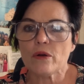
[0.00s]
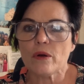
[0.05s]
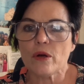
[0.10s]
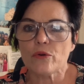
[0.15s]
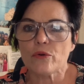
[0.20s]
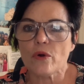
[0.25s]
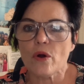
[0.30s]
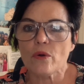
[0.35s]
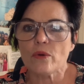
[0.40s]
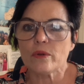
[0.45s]

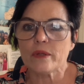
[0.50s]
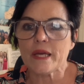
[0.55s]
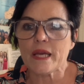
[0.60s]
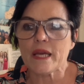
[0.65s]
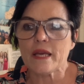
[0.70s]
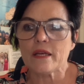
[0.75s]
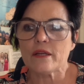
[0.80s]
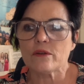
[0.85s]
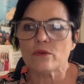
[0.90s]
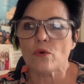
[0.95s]
role
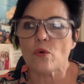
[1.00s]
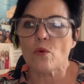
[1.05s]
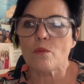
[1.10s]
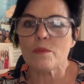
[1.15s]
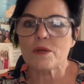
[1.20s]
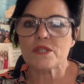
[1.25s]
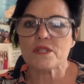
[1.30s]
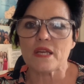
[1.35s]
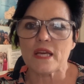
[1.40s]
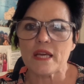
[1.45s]
in
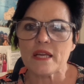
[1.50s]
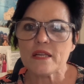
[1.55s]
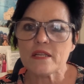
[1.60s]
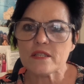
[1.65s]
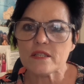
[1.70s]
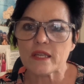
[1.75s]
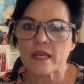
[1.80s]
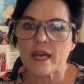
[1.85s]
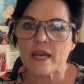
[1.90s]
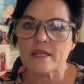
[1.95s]
almost
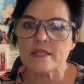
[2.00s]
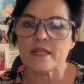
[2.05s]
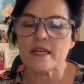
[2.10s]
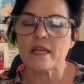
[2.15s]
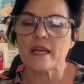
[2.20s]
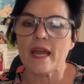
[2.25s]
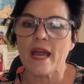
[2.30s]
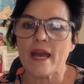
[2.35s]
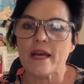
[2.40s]
instigating